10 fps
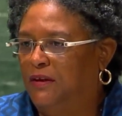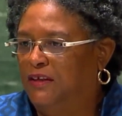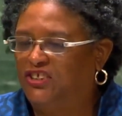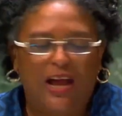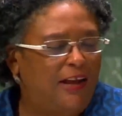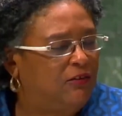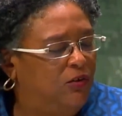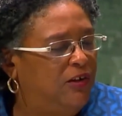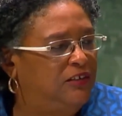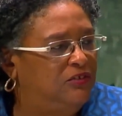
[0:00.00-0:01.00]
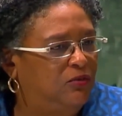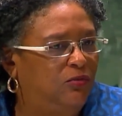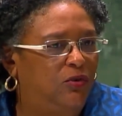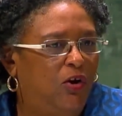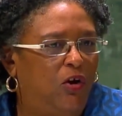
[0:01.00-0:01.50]
I shan't go
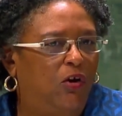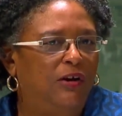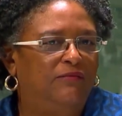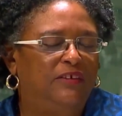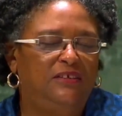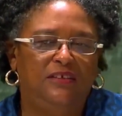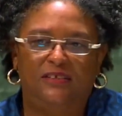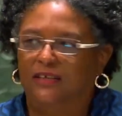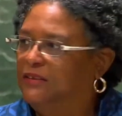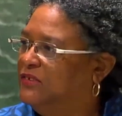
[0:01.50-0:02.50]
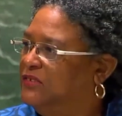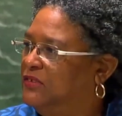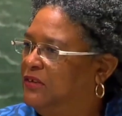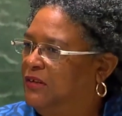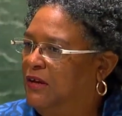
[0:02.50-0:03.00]
into all of the details,
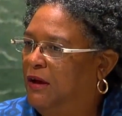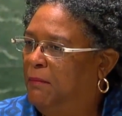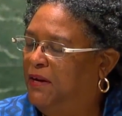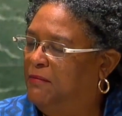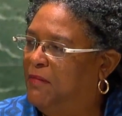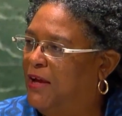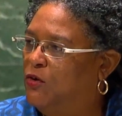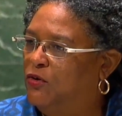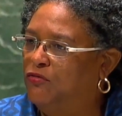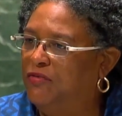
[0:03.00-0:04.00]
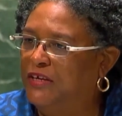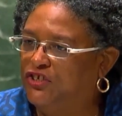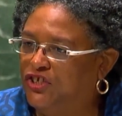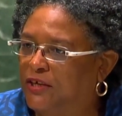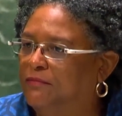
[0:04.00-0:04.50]
but in my own
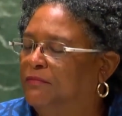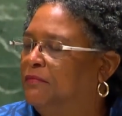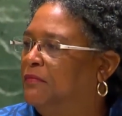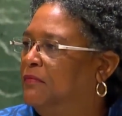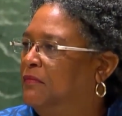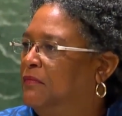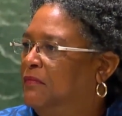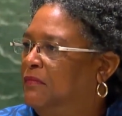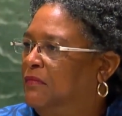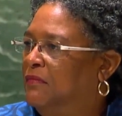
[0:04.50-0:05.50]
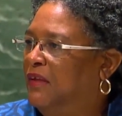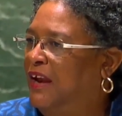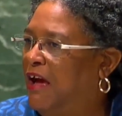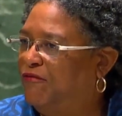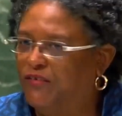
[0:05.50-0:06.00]
region, in
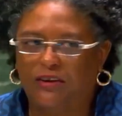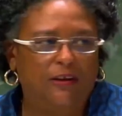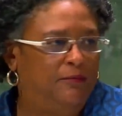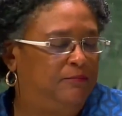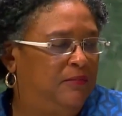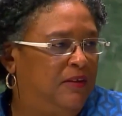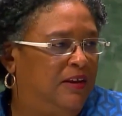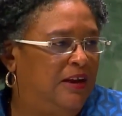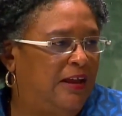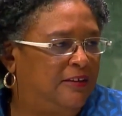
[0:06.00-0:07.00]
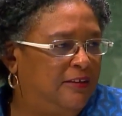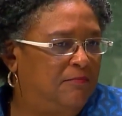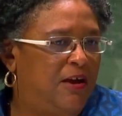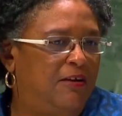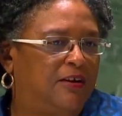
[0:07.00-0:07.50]
Africa, in Latin
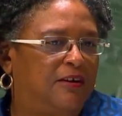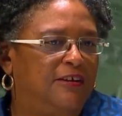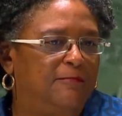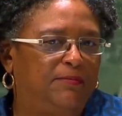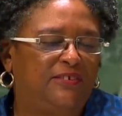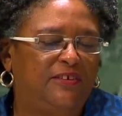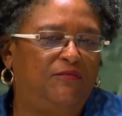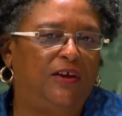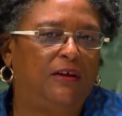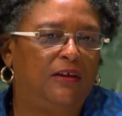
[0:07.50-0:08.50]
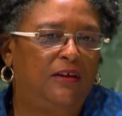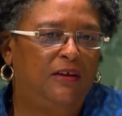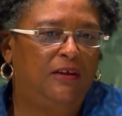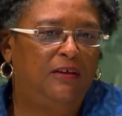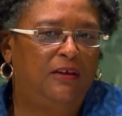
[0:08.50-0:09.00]
America, in the Pacific,
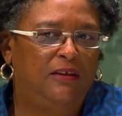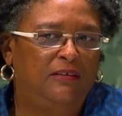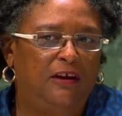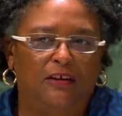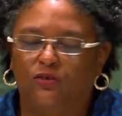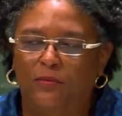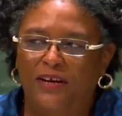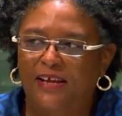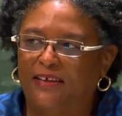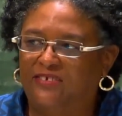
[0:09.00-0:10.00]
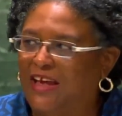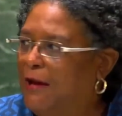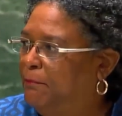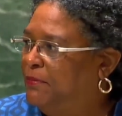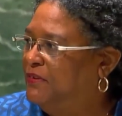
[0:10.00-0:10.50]
there are too many
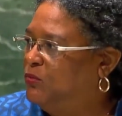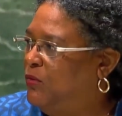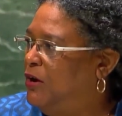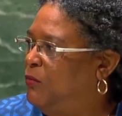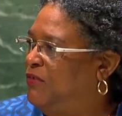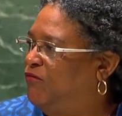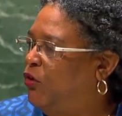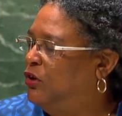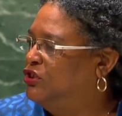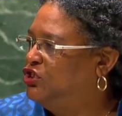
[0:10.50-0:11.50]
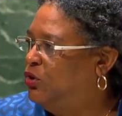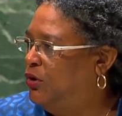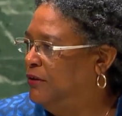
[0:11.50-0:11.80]
examples where we fall short.